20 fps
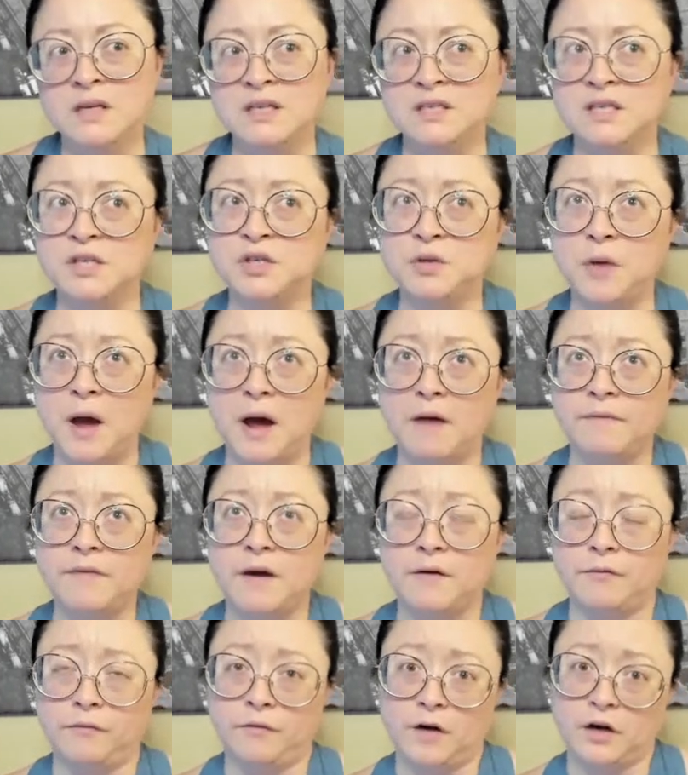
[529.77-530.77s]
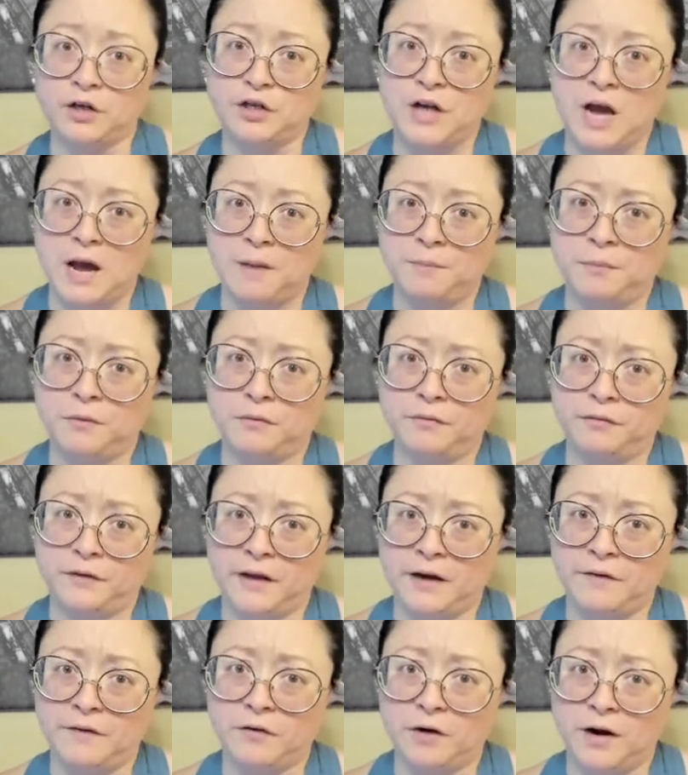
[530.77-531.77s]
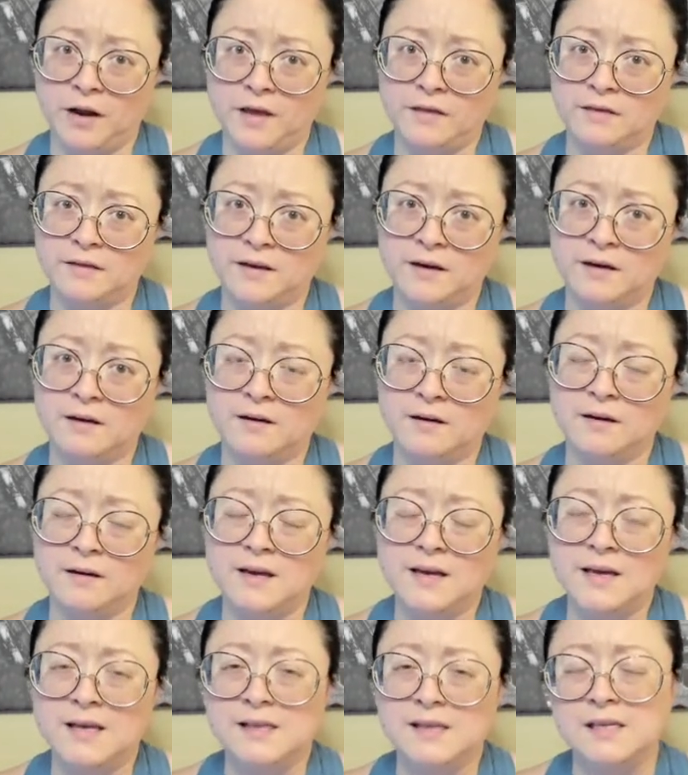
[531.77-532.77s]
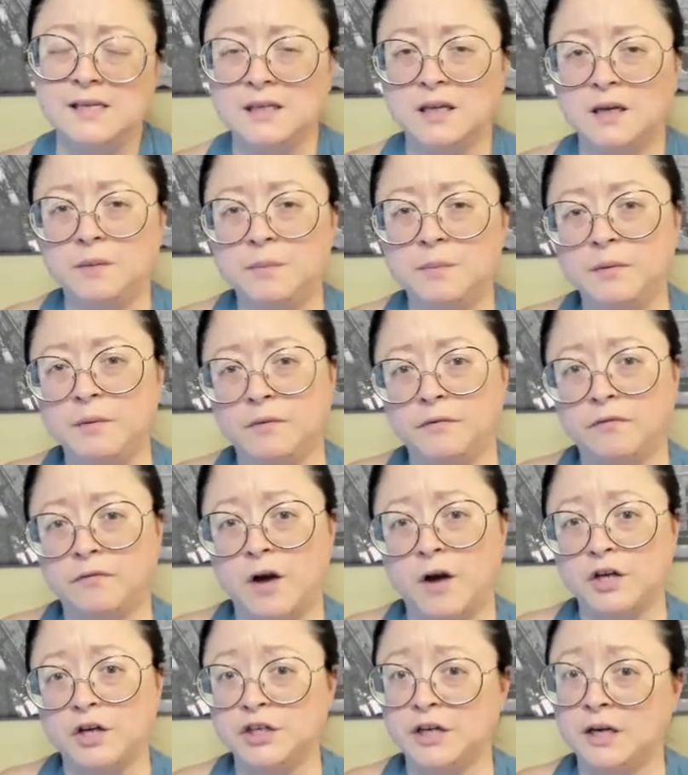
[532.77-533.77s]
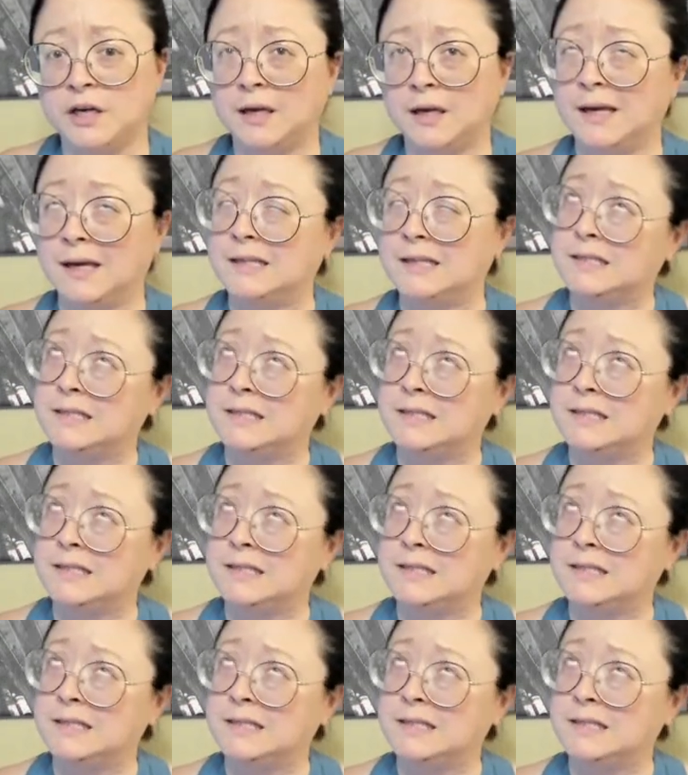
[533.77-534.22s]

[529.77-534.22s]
Since you have that fresh apple flavor in there, it's a little bit refreshing.